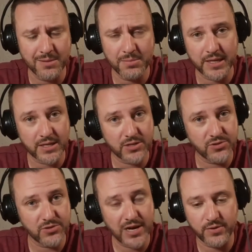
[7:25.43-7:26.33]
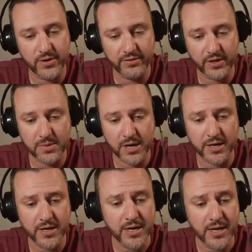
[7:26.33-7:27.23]
But that really is very, very
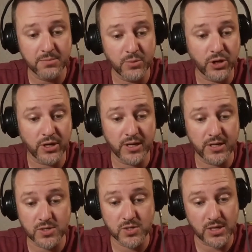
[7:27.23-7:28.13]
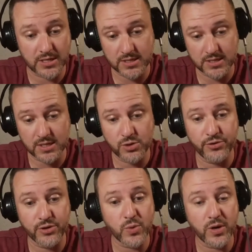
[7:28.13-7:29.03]
minor. The book is, as I said,
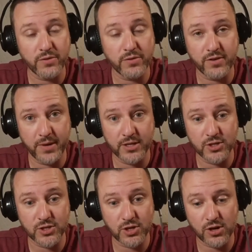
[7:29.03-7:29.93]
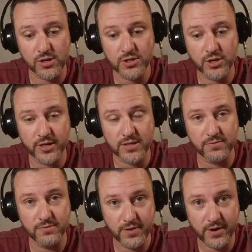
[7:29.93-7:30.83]
225 pages long, so it's
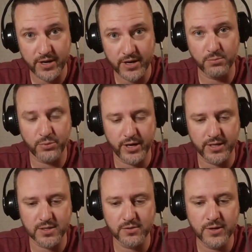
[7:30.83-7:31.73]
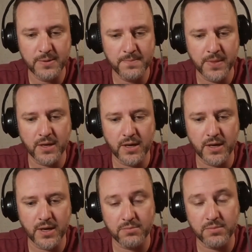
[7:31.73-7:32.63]
very comprehensive.
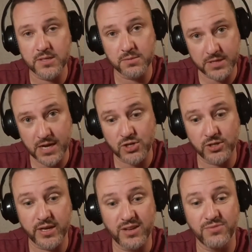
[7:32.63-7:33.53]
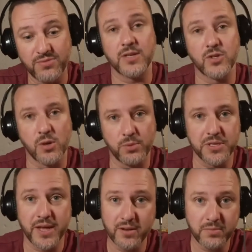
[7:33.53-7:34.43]
There's the potential that if examples
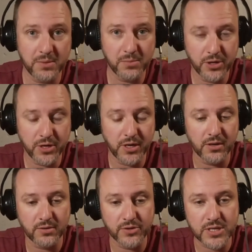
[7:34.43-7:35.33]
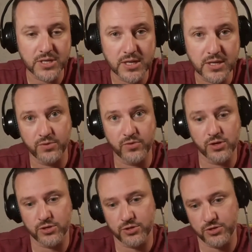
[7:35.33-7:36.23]
had been put in, obviously, then it would have
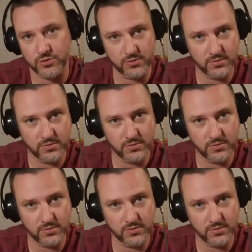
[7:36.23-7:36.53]
gone to,